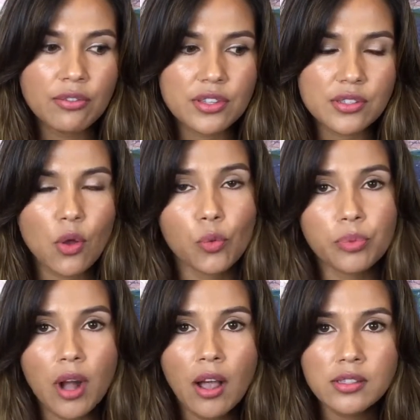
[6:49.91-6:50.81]
of this whole
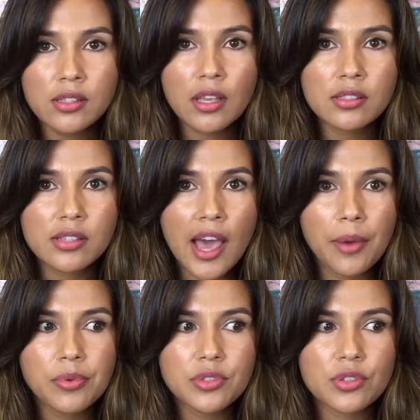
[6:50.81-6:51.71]
process, I
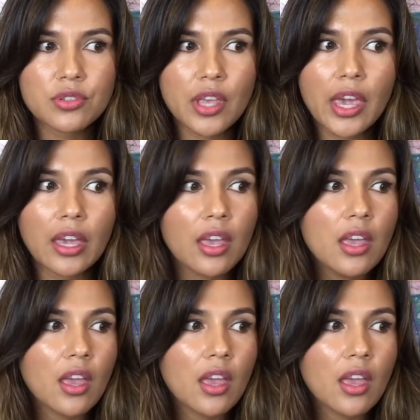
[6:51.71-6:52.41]
was just like,